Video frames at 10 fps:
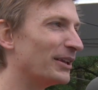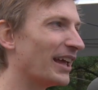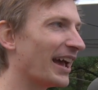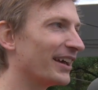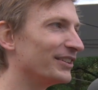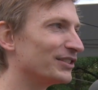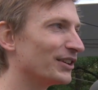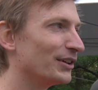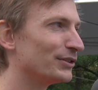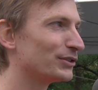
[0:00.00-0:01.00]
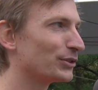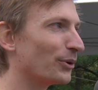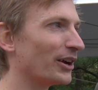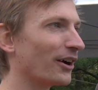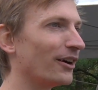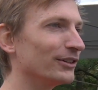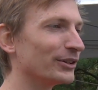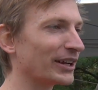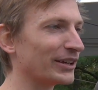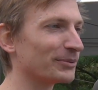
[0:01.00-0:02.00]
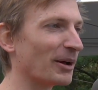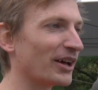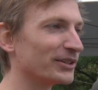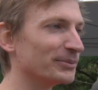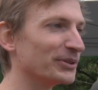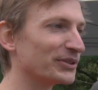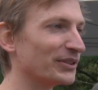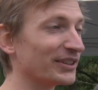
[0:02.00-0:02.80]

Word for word: it as toy car looking as possible so